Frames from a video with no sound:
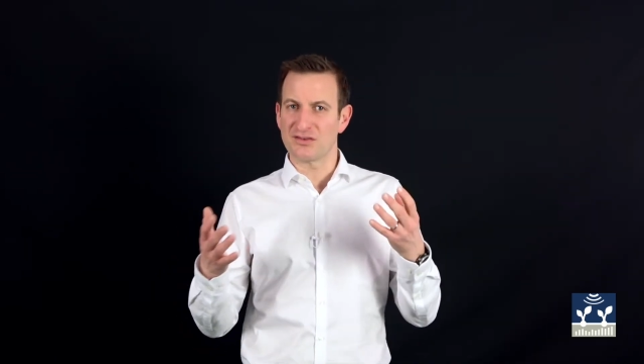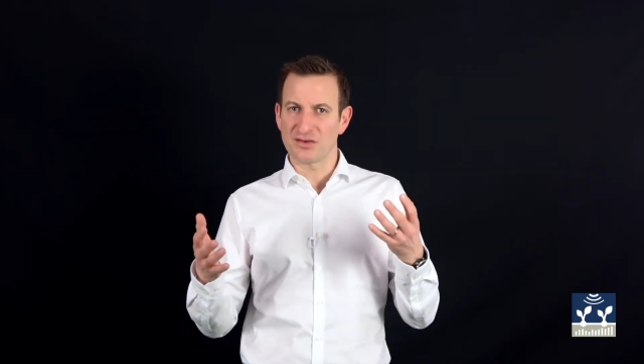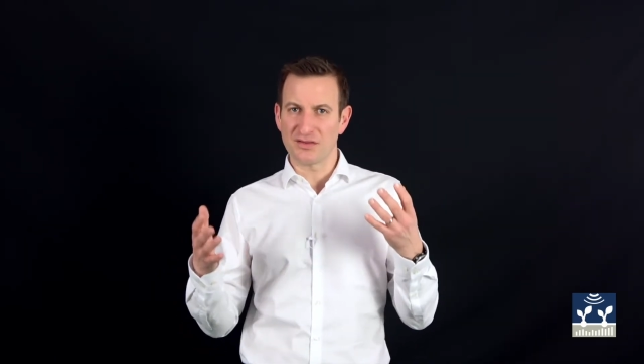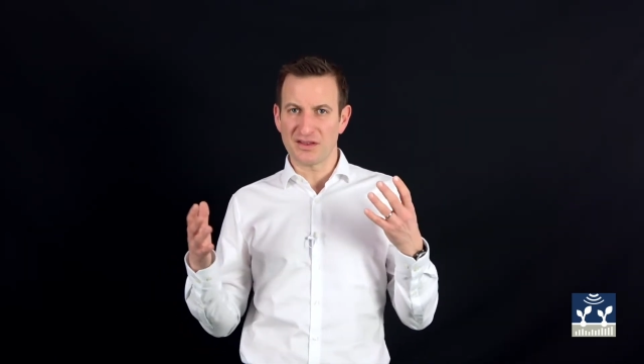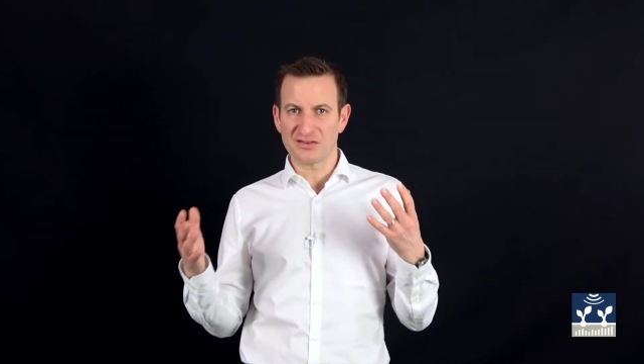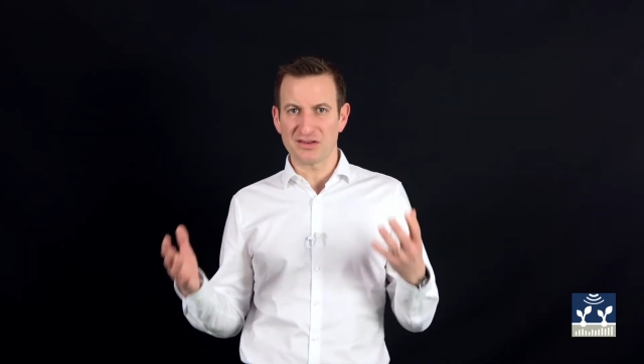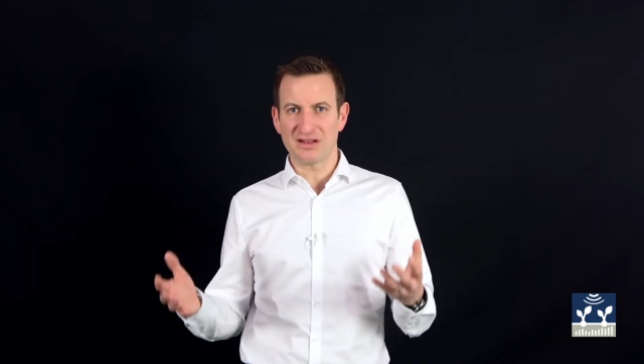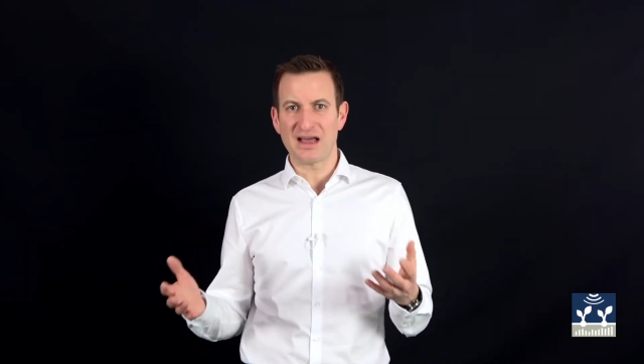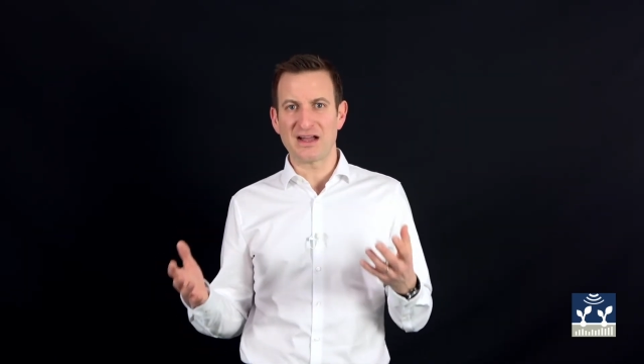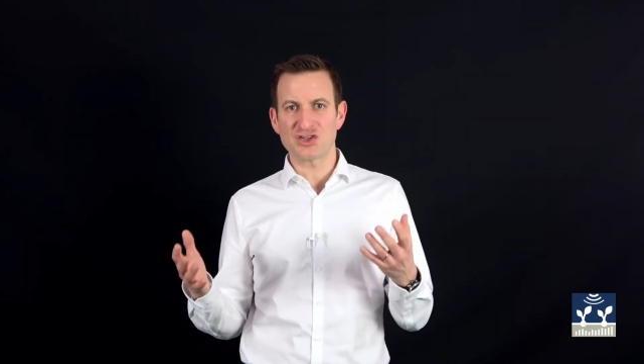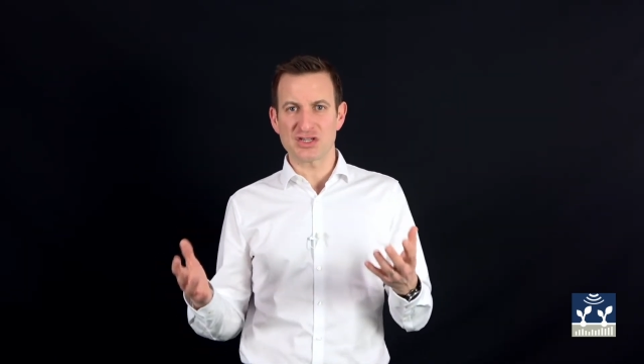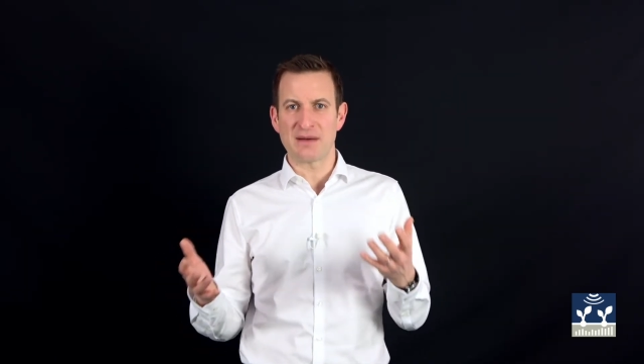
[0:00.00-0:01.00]
So there's a
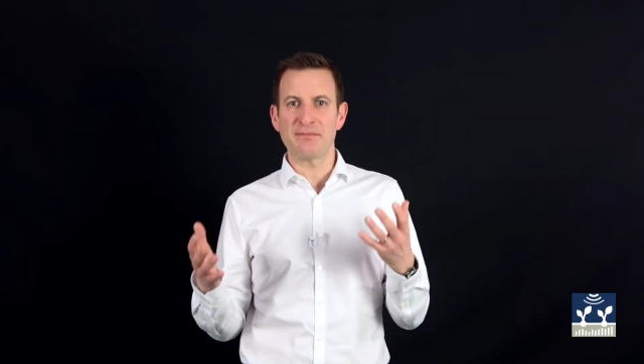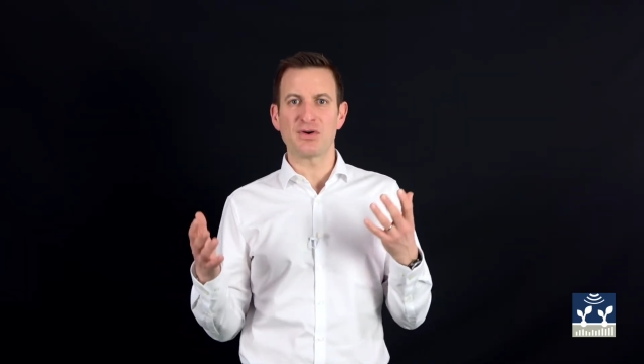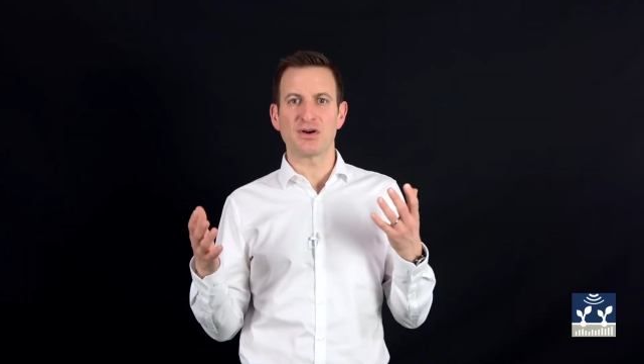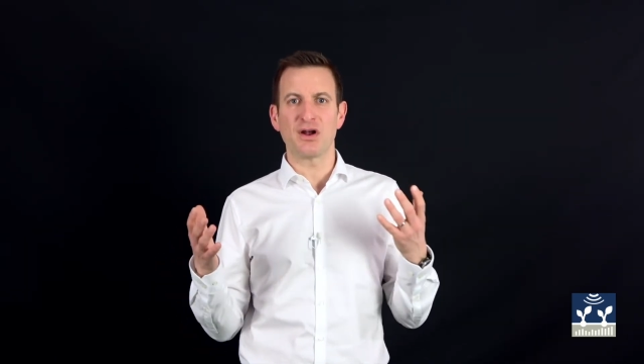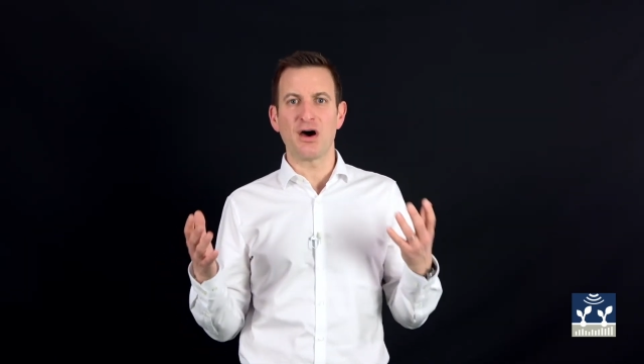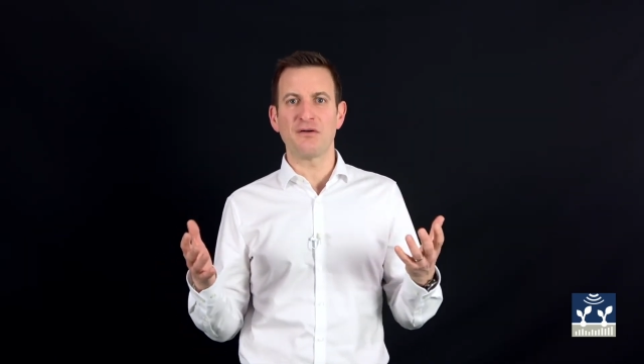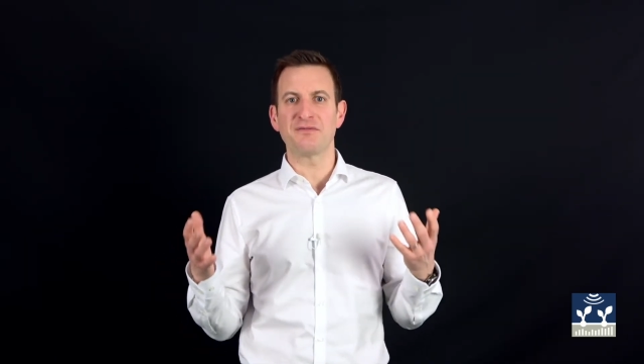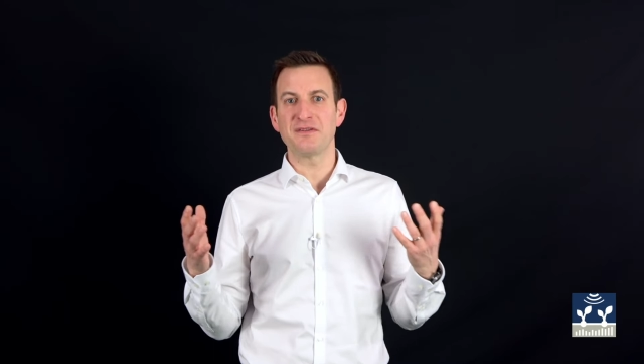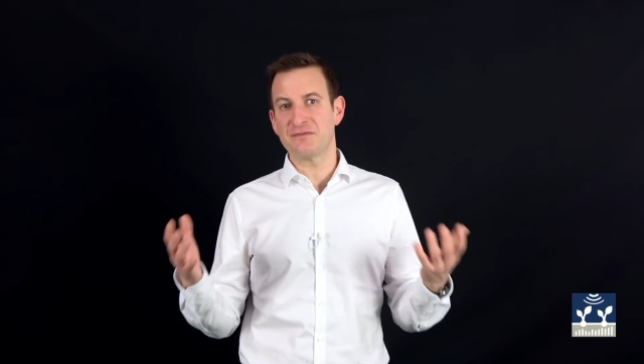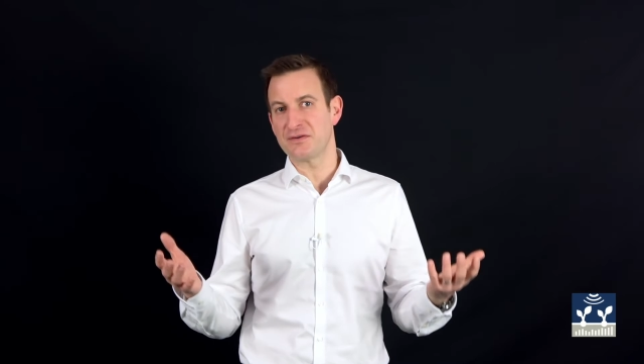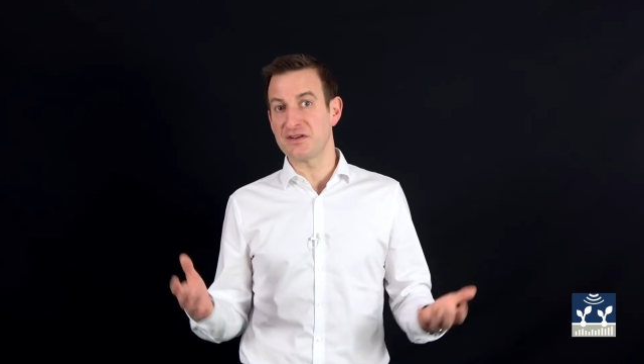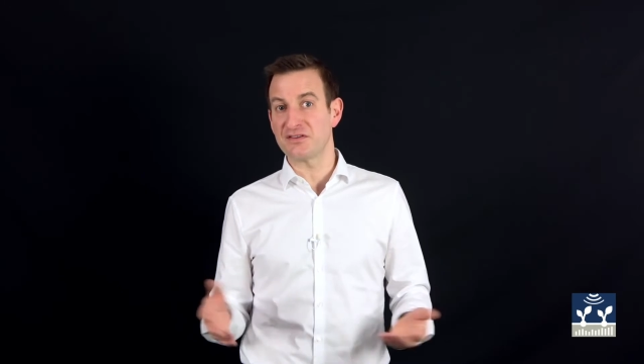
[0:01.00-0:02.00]
large number of
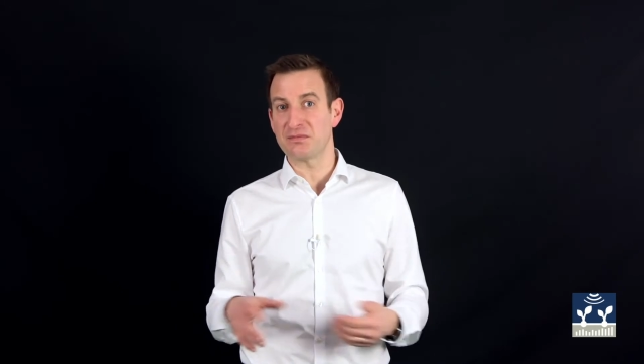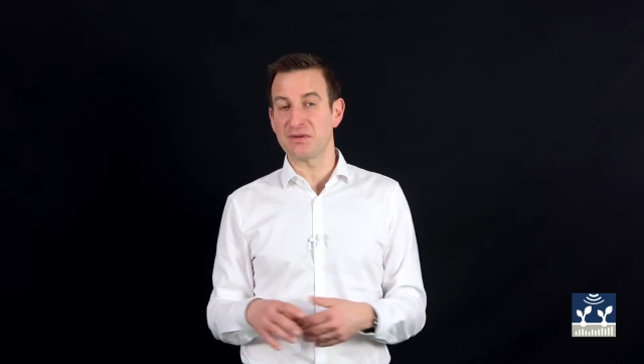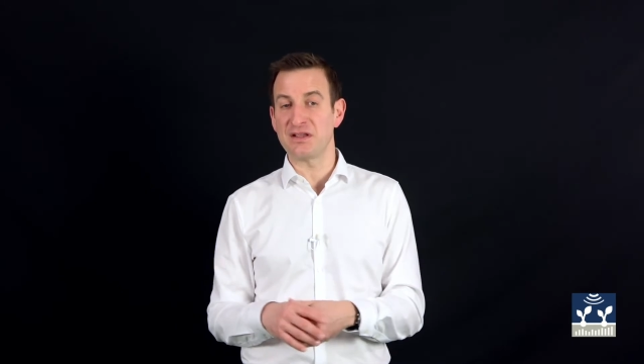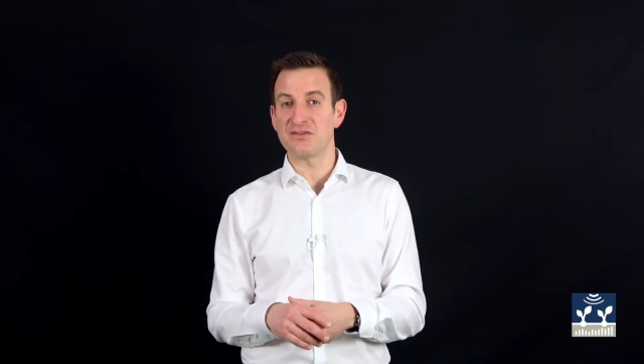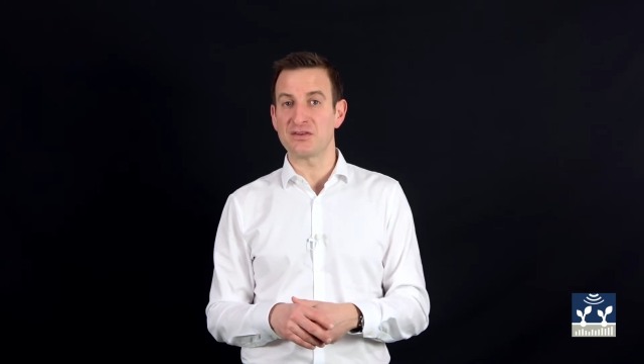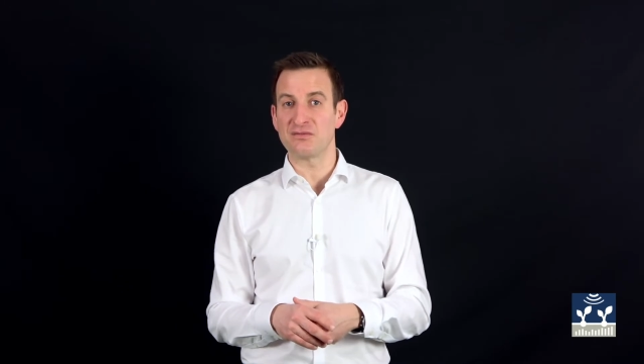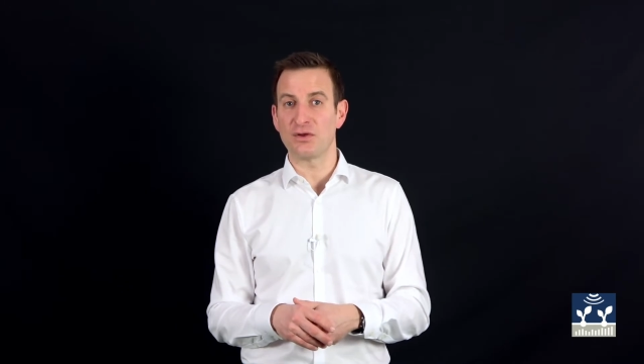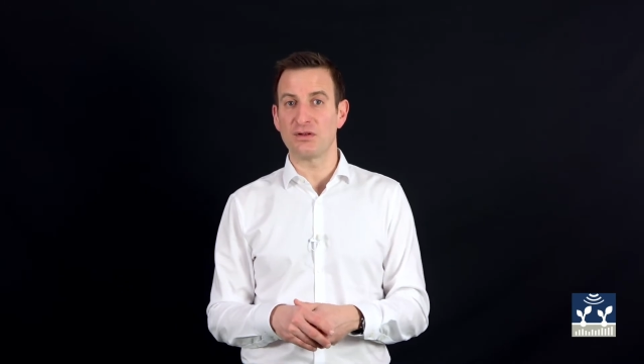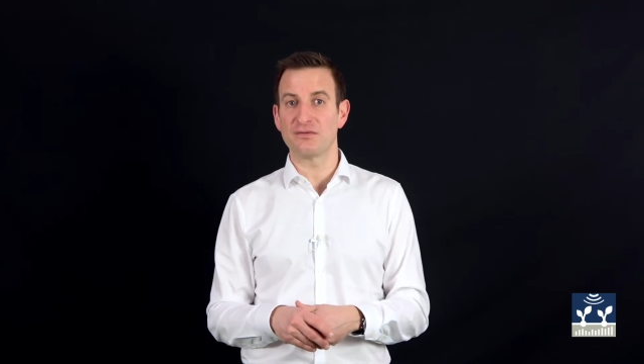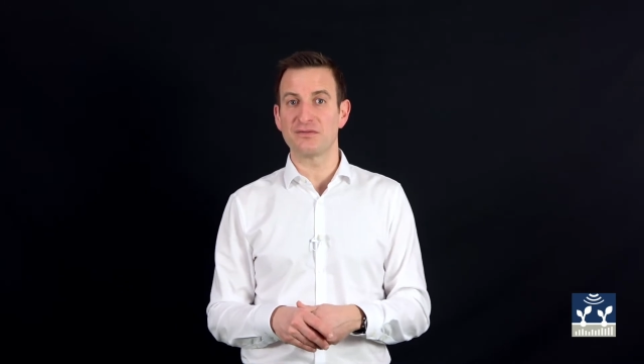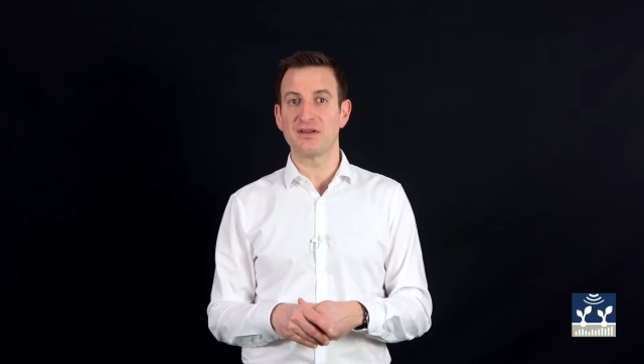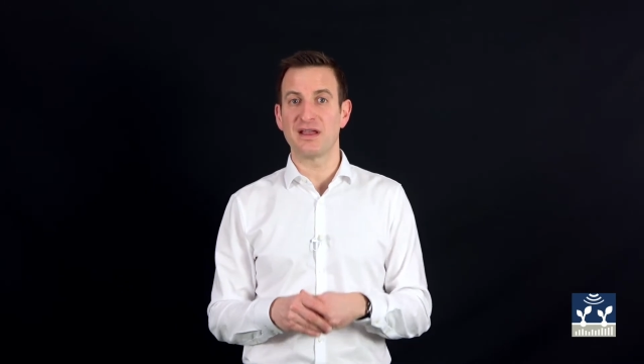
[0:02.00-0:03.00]
different disciplines involved.